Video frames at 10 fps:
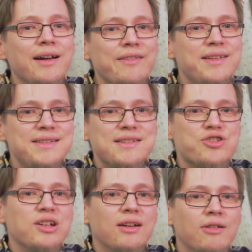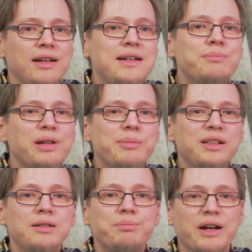This is generally
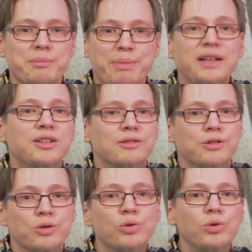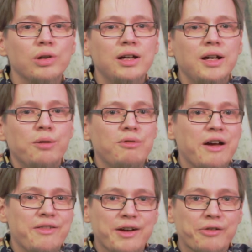implemented by a pattern rule,
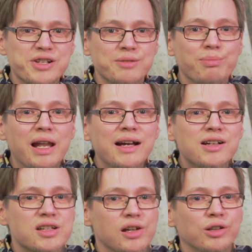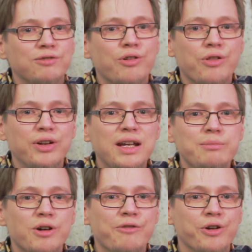where there is a blank slot for the
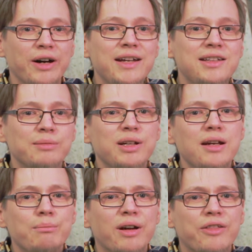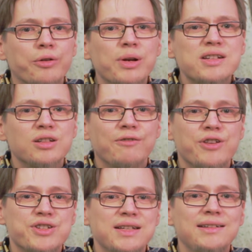name of the item, but the rest of
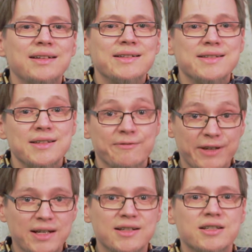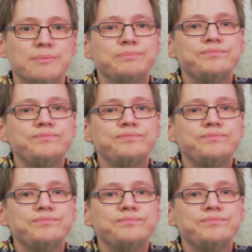the sentence is fixed.